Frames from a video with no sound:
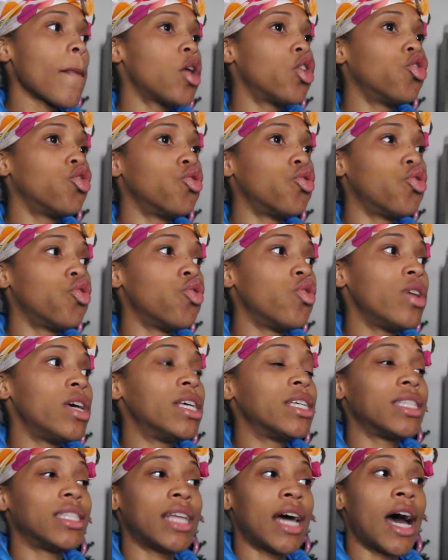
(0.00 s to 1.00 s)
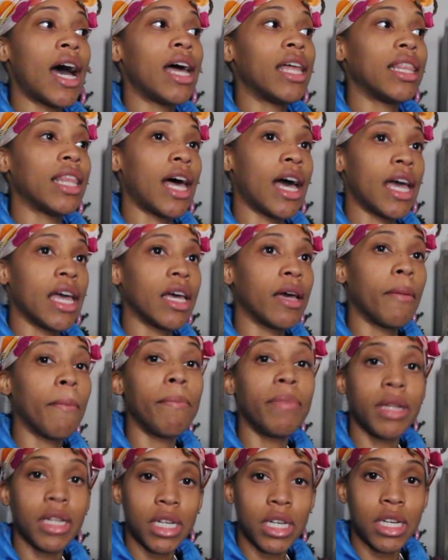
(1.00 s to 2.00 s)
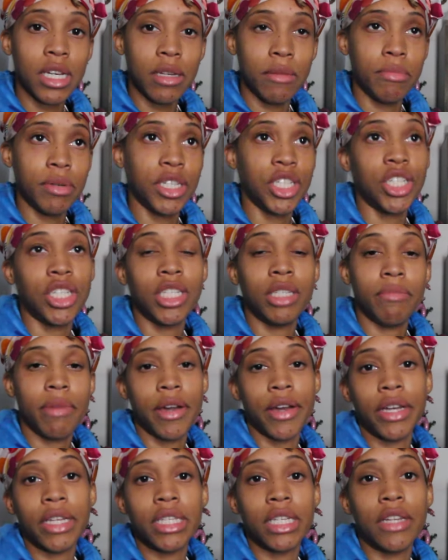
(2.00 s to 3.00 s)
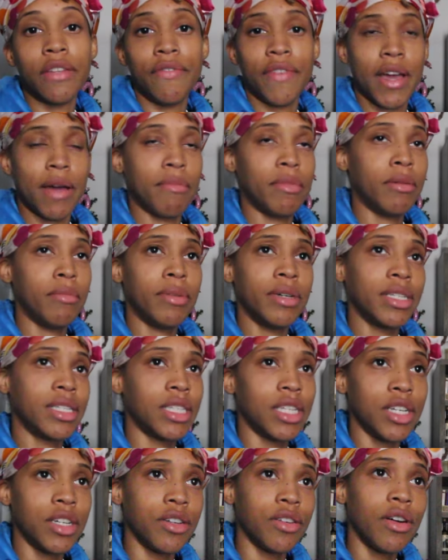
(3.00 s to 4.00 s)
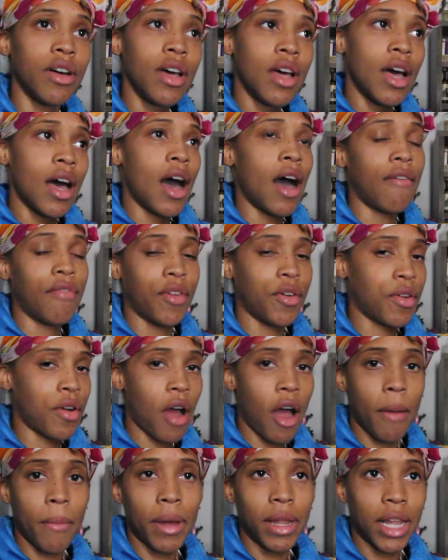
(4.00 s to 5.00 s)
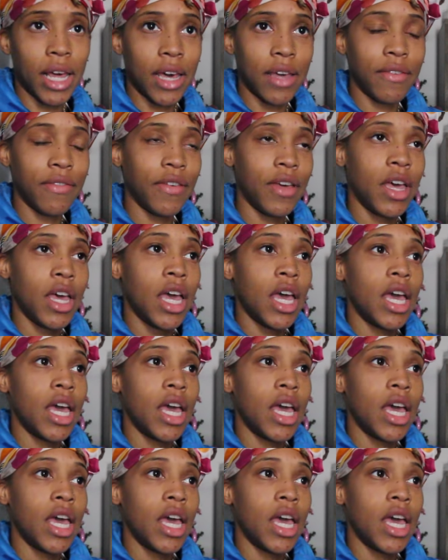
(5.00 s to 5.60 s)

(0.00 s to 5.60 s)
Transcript: who is not like blood, but she's married to the family, but still I've known her all my life.